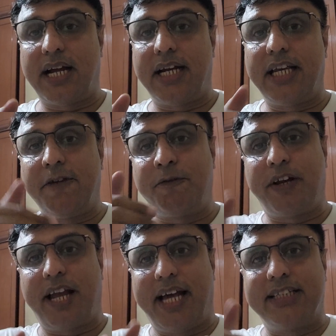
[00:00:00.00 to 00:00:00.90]
and if
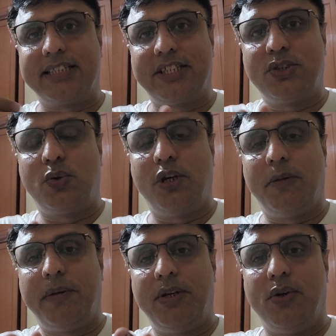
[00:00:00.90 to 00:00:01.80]
an answer is going to
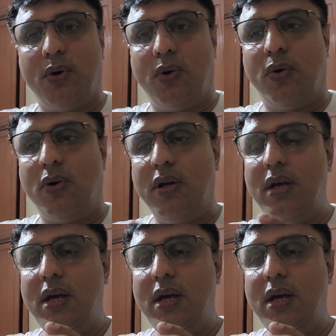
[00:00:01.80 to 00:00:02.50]
be no,